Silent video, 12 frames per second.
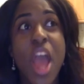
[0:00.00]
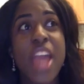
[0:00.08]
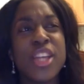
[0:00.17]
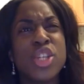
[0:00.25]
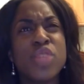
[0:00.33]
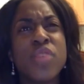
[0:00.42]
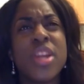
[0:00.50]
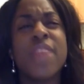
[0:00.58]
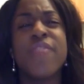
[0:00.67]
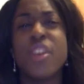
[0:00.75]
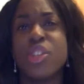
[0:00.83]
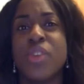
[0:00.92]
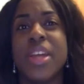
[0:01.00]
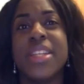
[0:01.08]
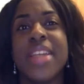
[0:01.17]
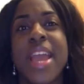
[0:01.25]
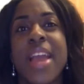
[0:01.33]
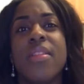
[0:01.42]
It's just really
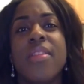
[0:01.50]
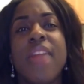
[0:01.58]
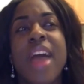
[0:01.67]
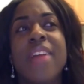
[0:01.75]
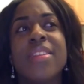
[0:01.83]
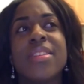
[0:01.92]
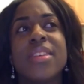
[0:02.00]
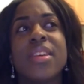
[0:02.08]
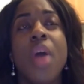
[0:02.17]
frustrating that